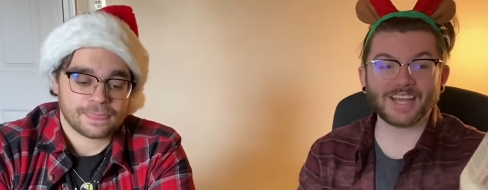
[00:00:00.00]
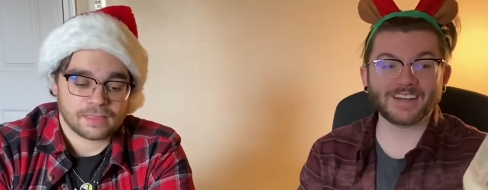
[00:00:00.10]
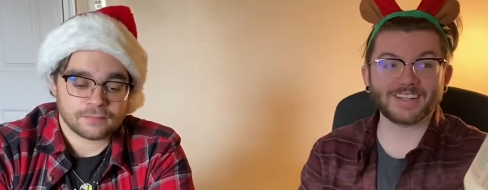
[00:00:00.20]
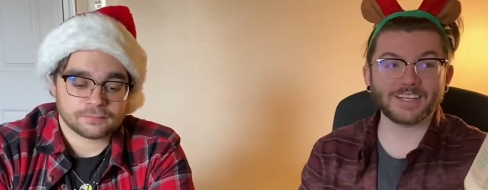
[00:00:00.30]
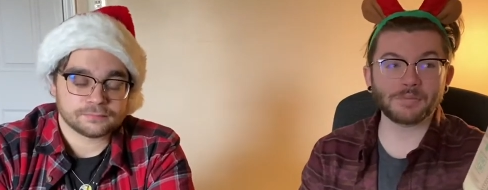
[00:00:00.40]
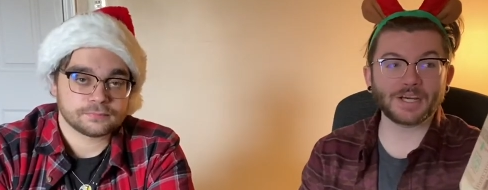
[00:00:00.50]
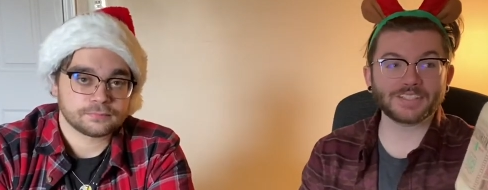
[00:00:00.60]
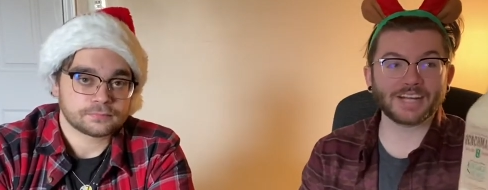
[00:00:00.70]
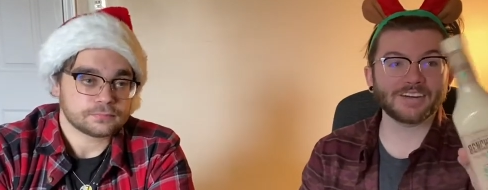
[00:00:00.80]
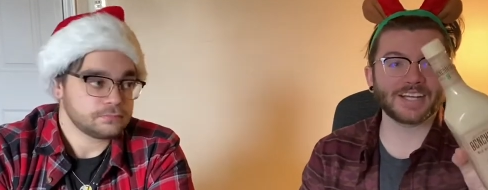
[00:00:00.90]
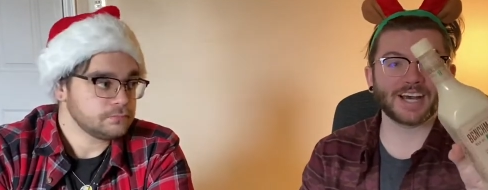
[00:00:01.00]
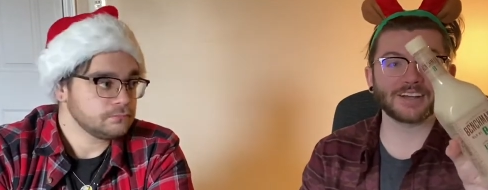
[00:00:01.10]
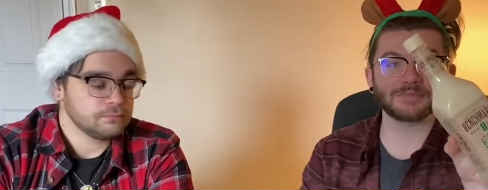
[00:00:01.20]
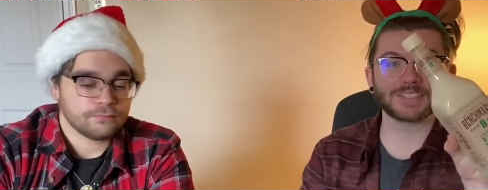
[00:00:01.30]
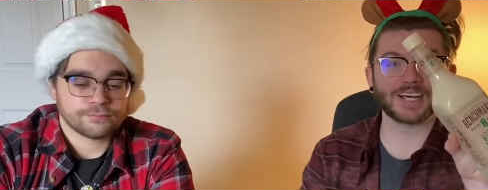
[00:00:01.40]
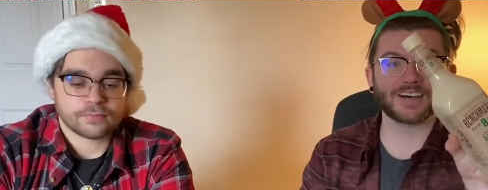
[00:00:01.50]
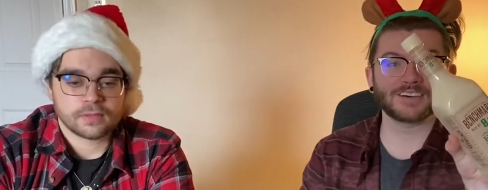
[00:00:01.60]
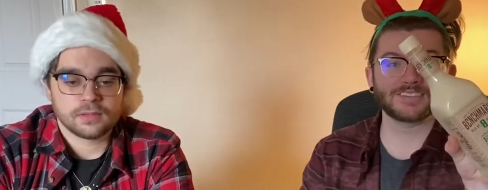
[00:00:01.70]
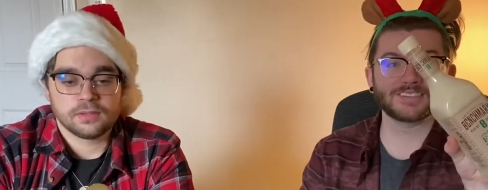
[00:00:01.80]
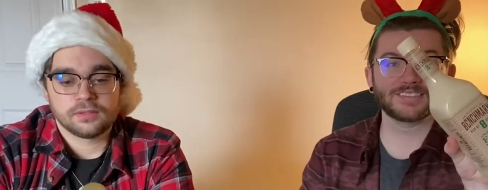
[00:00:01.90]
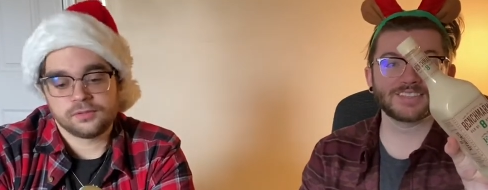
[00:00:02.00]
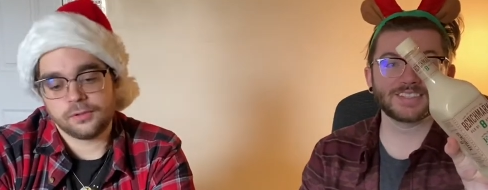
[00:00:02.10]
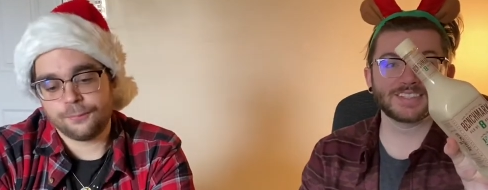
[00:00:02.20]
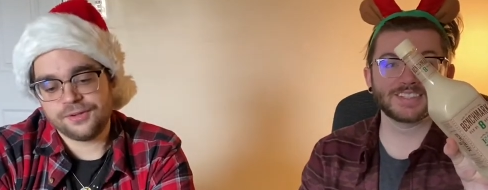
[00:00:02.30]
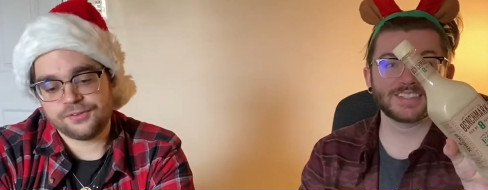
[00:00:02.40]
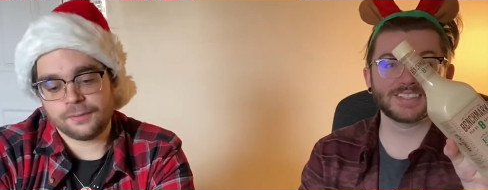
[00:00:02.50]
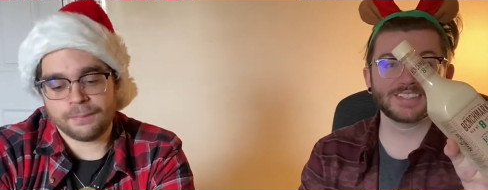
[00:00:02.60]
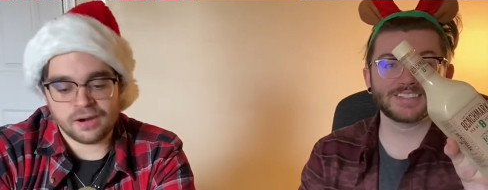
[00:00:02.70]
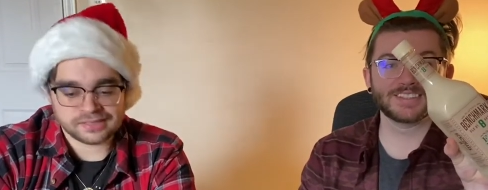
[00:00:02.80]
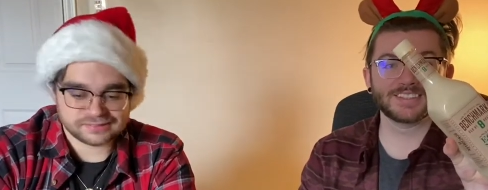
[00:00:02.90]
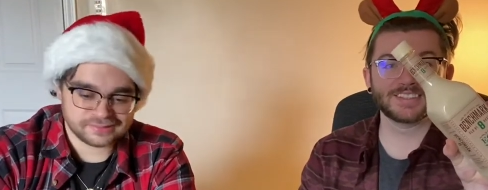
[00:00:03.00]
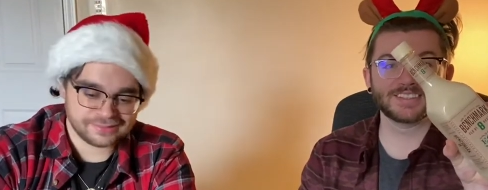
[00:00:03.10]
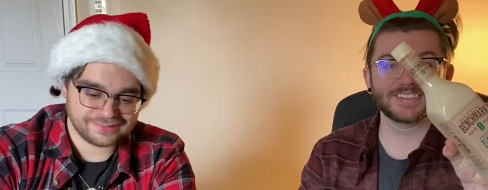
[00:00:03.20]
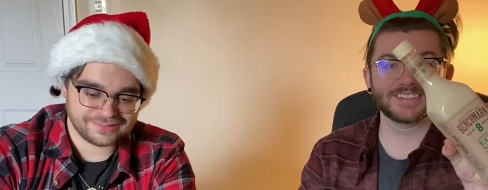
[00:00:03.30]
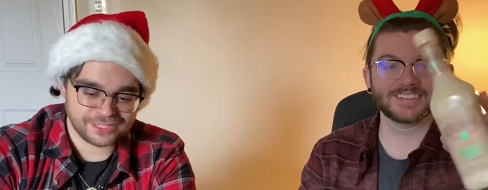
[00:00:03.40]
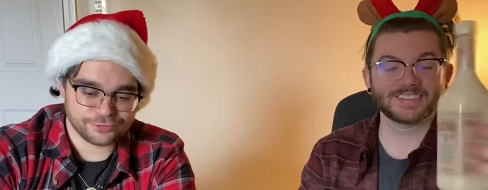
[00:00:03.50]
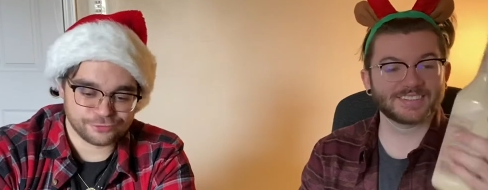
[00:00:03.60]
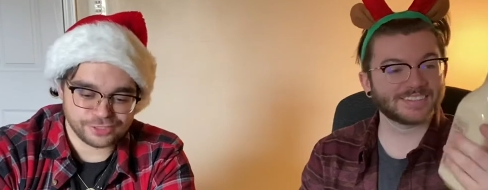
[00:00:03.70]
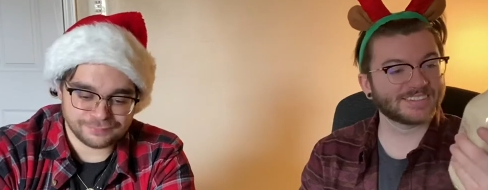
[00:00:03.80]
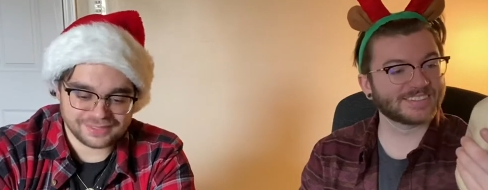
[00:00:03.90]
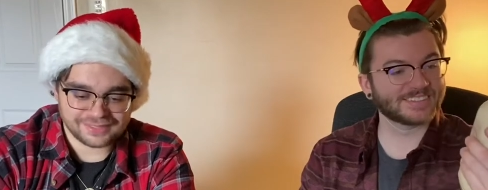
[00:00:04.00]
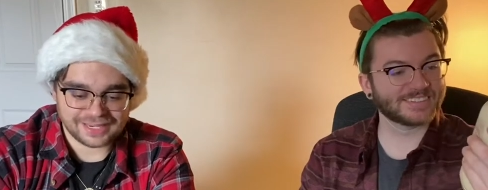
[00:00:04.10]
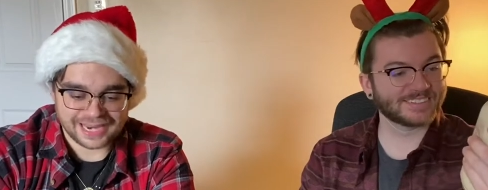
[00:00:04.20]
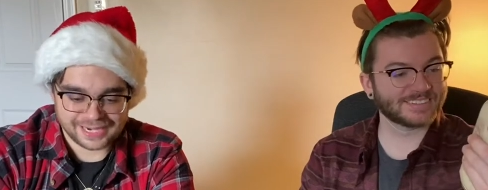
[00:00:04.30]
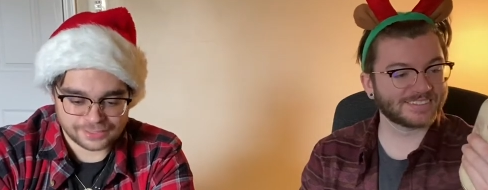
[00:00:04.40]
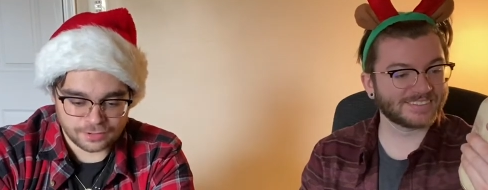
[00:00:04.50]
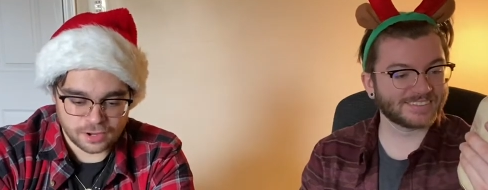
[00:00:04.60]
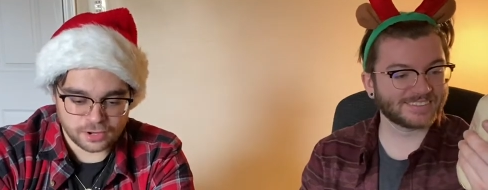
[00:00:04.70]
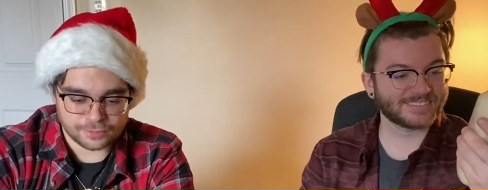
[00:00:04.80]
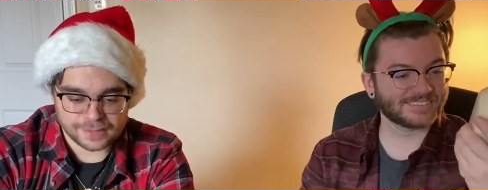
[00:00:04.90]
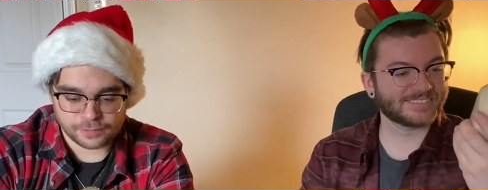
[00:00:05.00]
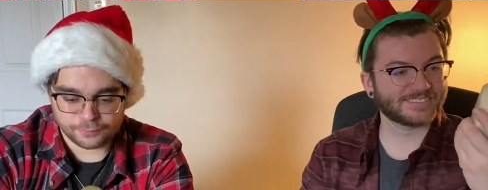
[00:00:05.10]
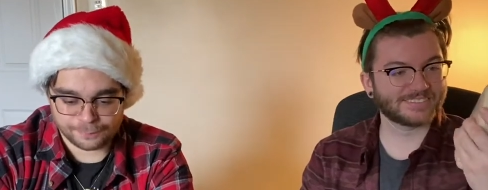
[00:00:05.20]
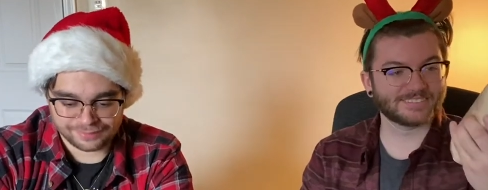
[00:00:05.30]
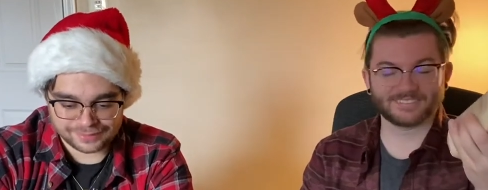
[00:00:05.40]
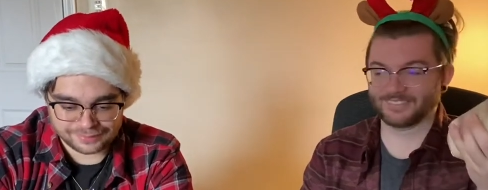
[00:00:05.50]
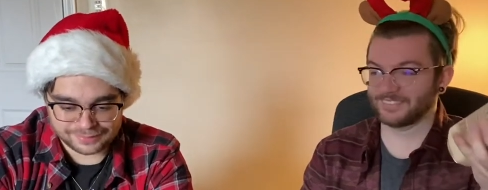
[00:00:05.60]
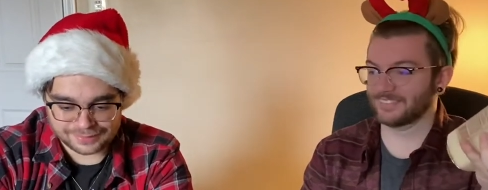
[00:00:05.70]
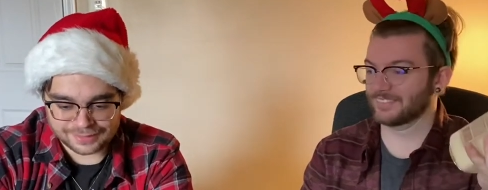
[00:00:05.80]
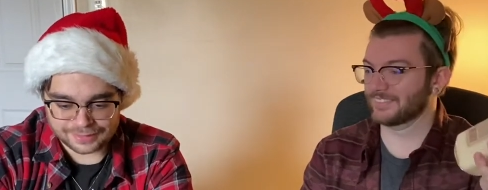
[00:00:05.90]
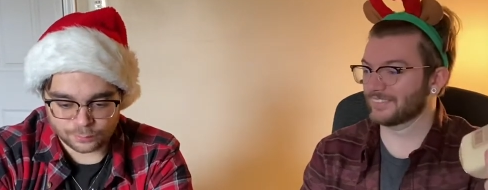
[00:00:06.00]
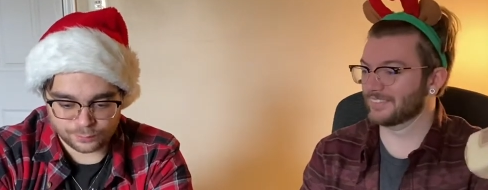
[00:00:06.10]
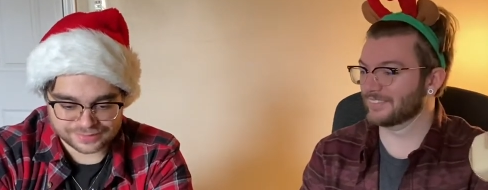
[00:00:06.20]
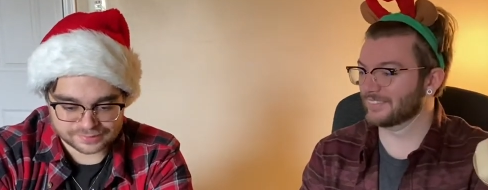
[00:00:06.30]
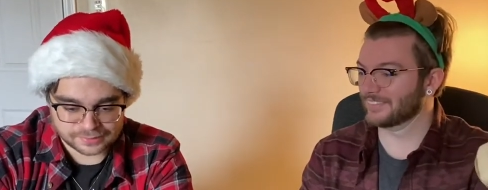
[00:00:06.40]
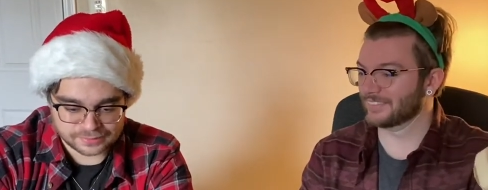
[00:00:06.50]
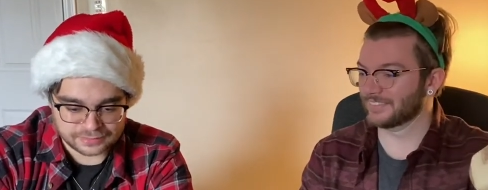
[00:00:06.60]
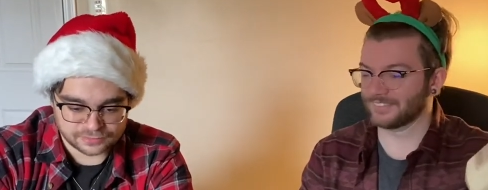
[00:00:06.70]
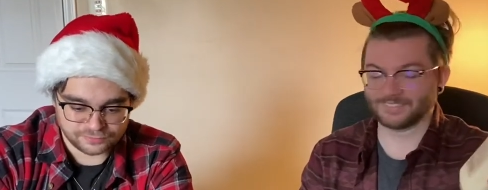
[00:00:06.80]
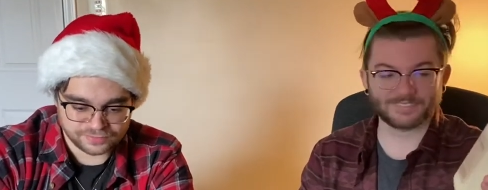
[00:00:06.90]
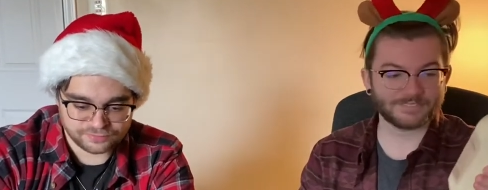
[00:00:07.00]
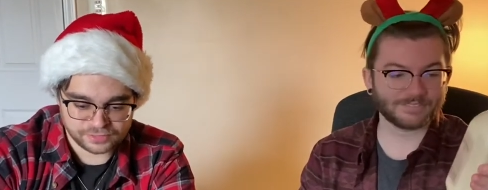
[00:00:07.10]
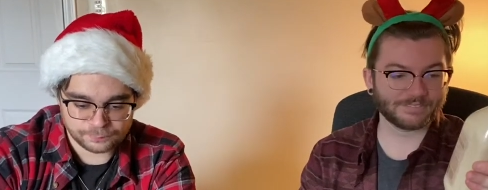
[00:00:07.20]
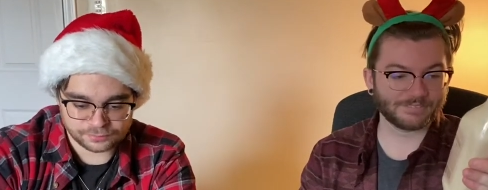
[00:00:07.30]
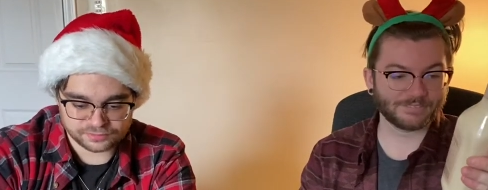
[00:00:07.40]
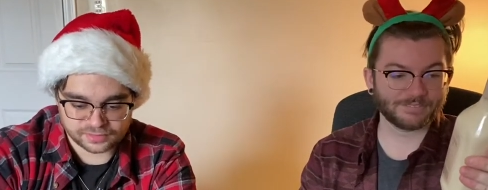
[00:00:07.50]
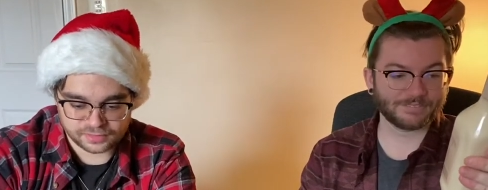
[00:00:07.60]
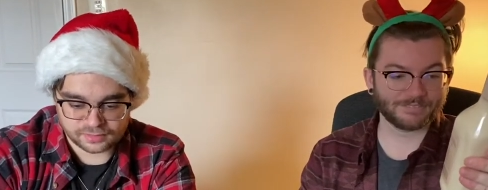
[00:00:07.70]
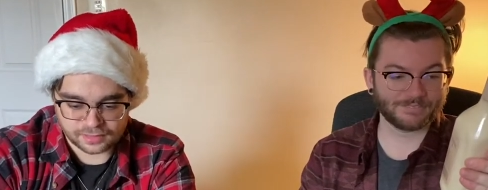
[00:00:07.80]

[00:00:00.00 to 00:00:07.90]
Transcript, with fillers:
Speaker 1: anything about dairy on them, so.
Speaker 2: So, Mr. Boston is a creamy eggnog made with blended whiskey. It's 15%